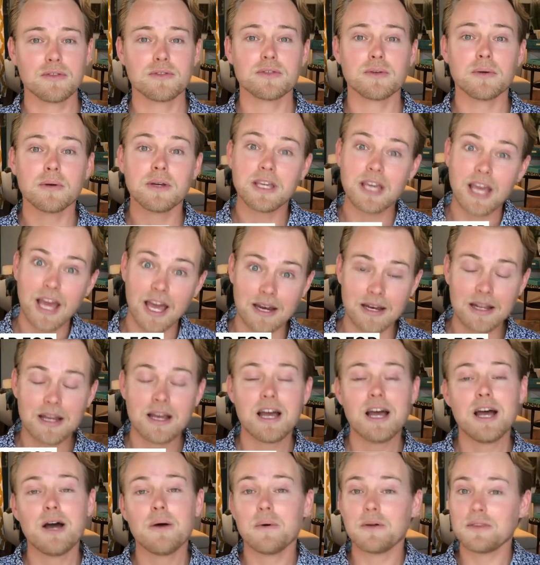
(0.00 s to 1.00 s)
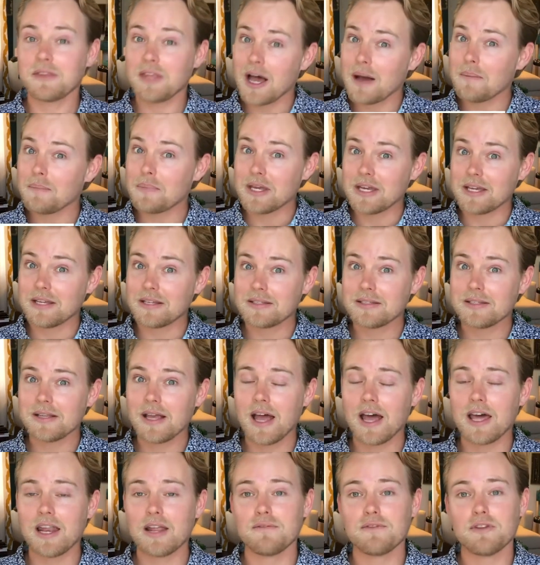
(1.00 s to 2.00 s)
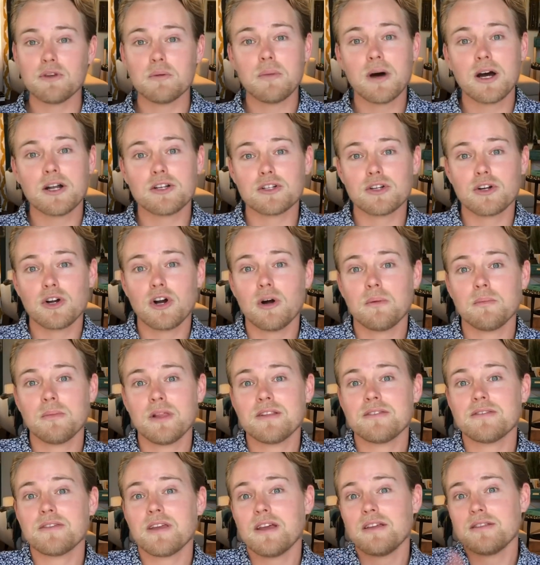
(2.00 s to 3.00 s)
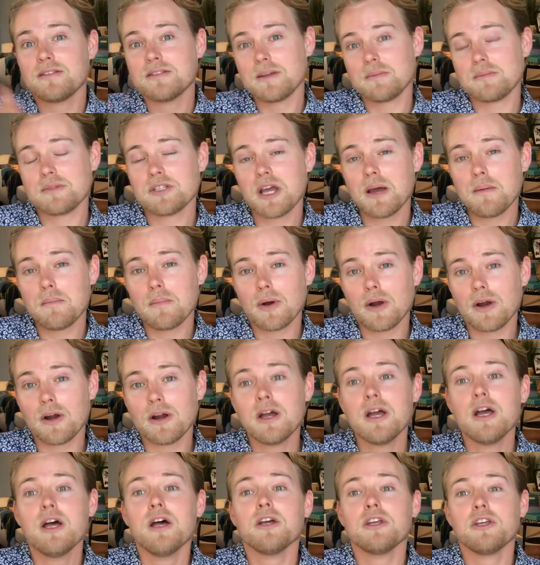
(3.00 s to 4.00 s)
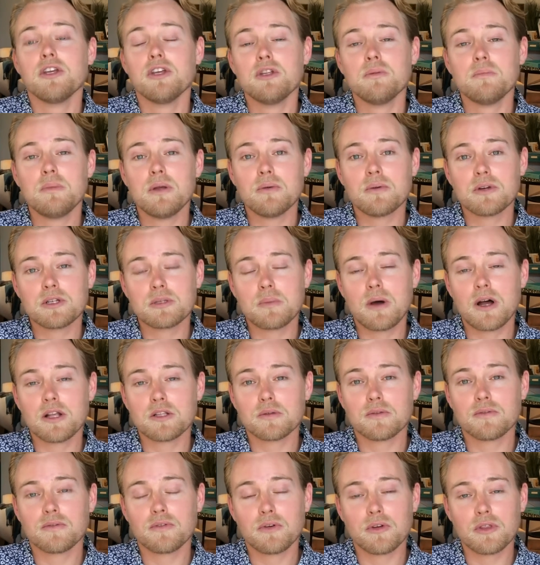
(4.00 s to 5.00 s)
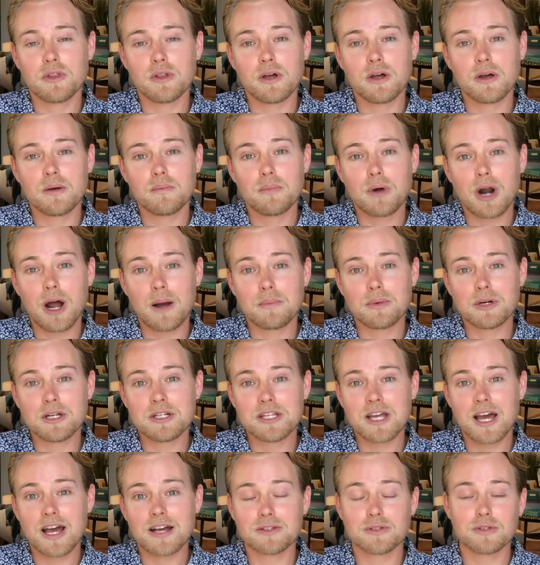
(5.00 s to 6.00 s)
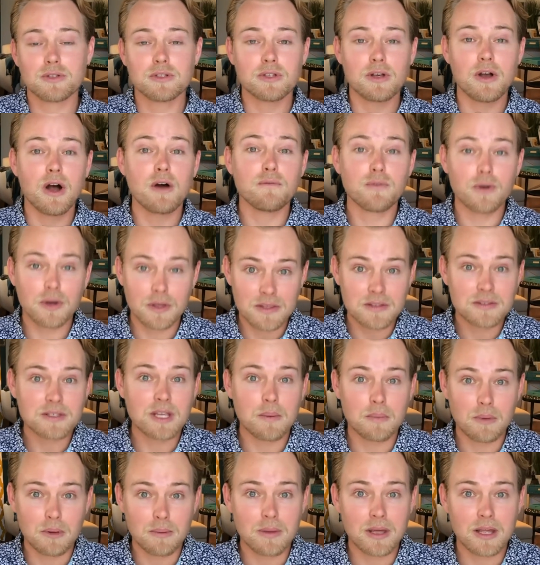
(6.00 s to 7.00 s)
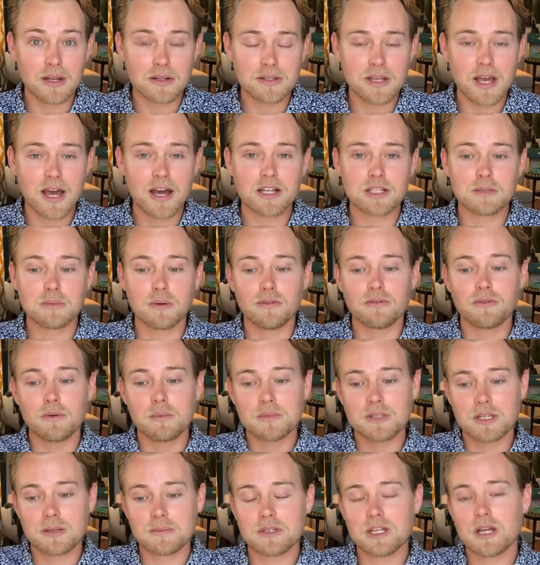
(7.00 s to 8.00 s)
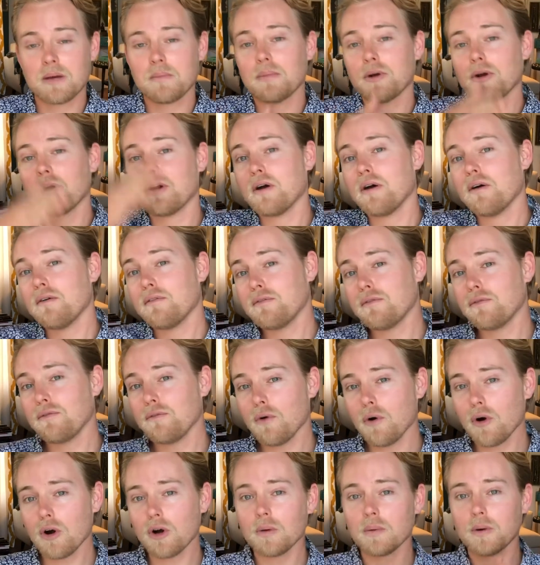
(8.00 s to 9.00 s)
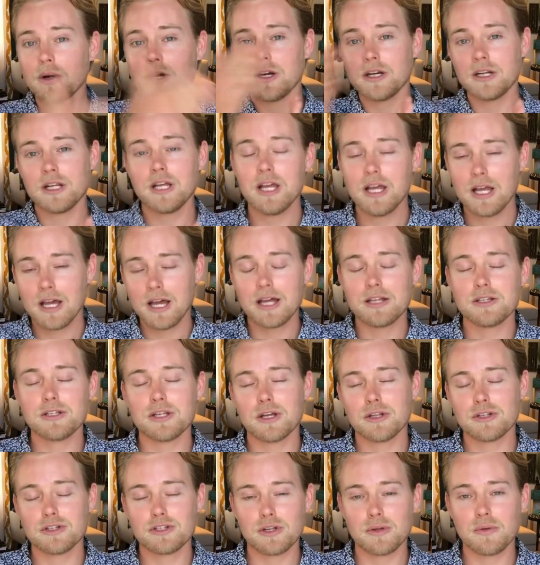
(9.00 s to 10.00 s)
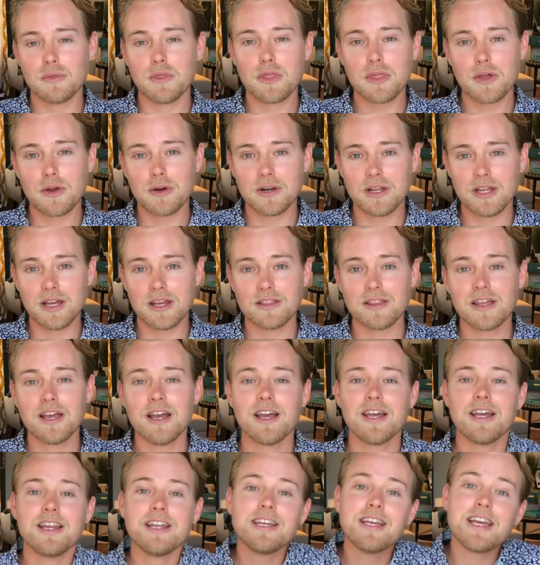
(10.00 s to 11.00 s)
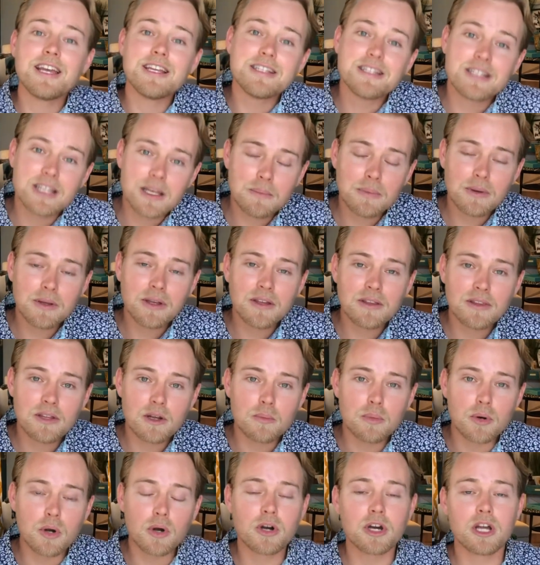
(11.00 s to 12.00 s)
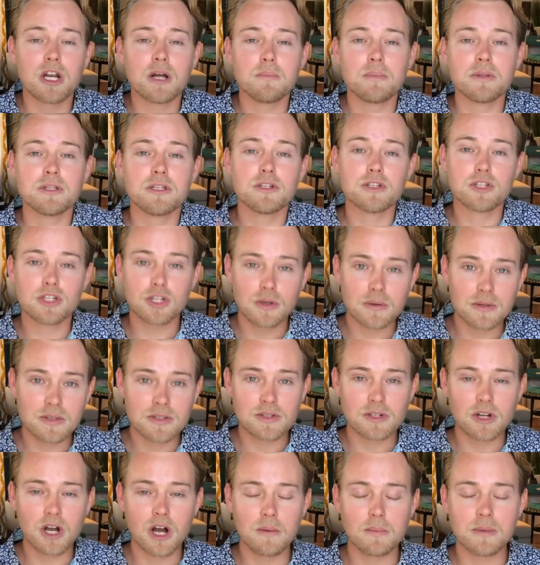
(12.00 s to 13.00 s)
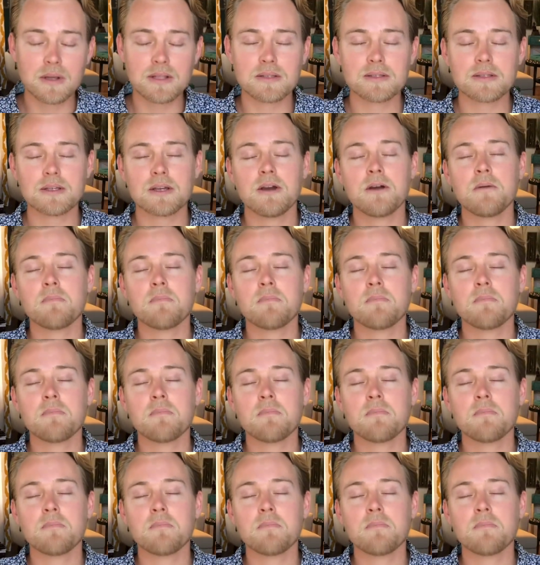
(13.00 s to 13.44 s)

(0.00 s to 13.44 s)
So again, with that being said, if you bought your home, let's say in September, you'd be responsible for the property taxes for the supplemental tax bill from September forward until June 30th. And again, typically they're broken up into 2 installments.